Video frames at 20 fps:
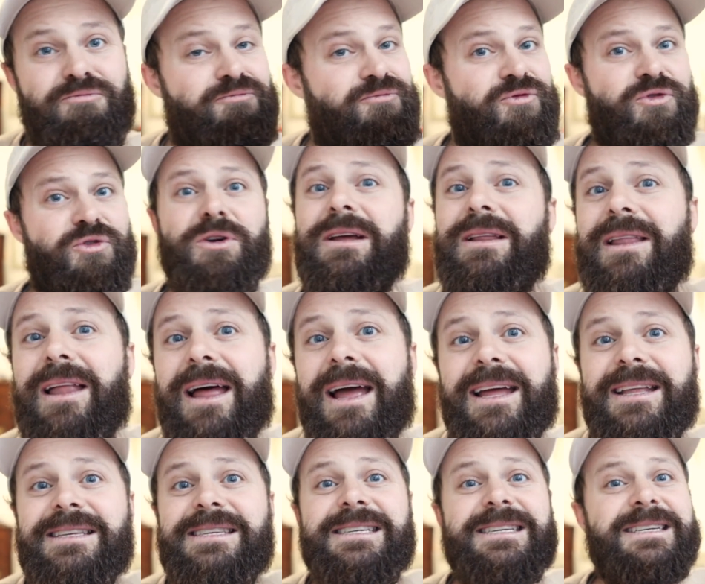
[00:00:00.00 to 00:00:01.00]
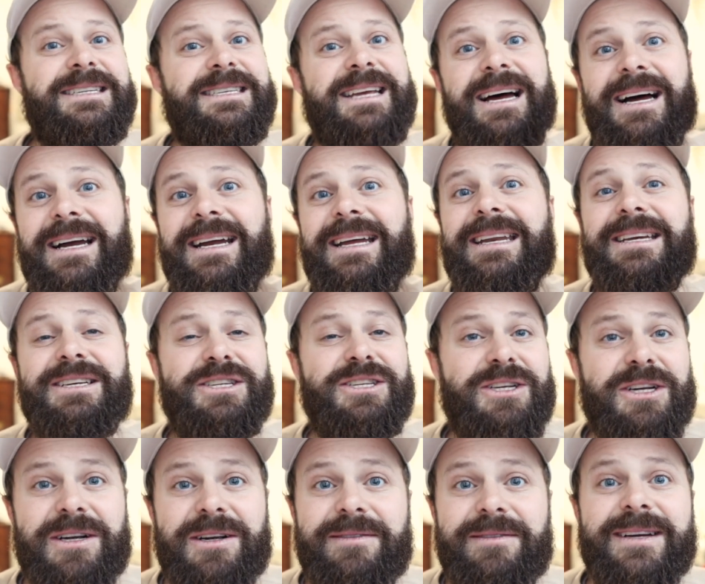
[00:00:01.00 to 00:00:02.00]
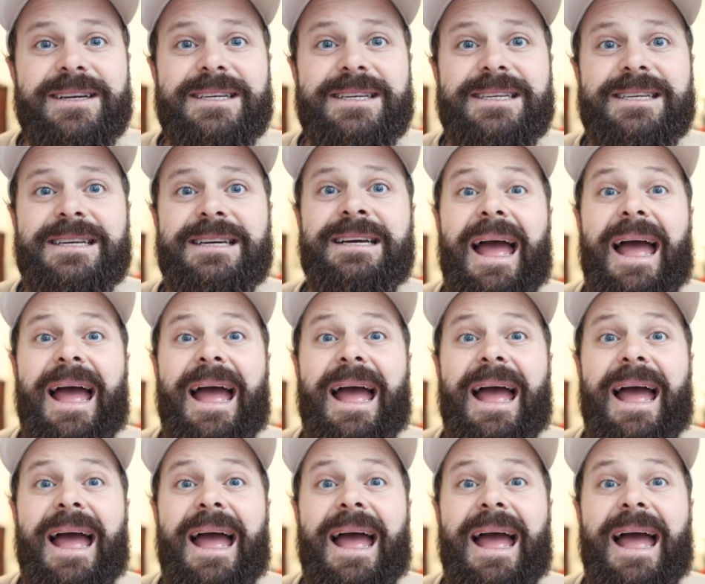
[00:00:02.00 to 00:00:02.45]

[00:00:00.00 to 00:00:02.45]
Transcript: freelance design service,